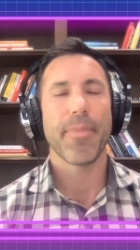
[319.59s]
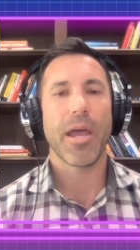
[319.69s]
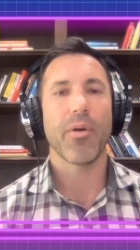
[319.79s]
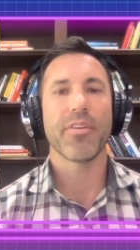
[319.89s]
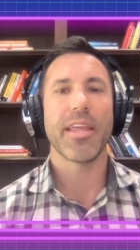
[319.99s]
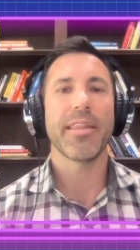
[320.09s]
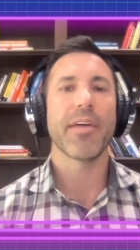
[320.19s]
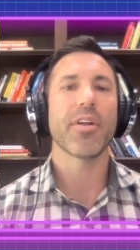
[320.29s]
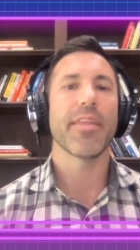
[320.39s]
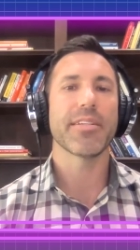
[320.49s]
However, they've
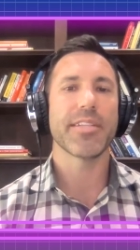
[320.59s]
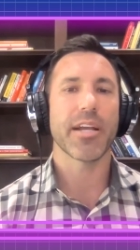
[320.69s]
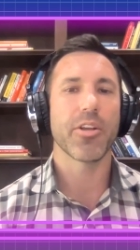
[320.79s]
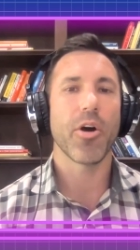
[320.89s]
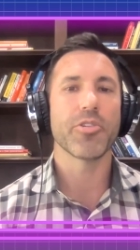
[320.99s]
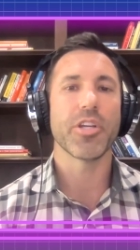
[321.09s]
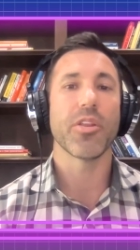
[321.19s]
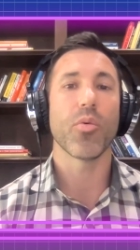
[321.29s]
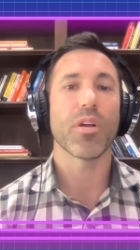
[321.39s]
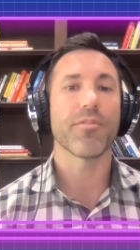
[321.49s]
never had the technology
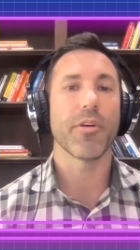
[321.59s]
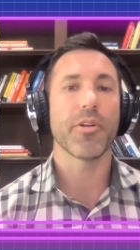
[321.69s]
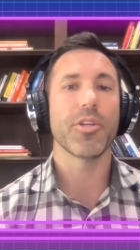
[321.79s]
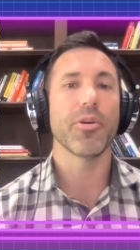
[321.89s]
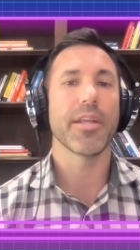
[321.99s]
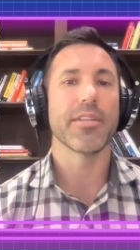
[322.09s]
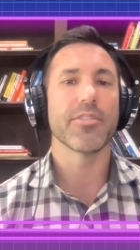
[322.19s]
and the workflow to do it.